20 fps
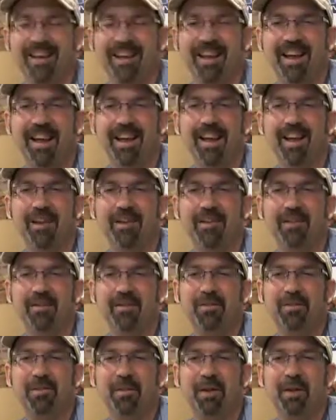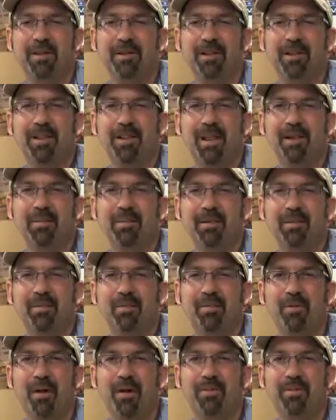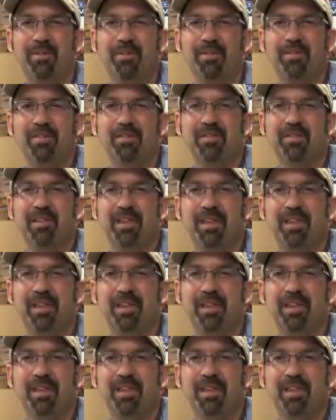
And we are claiming the promises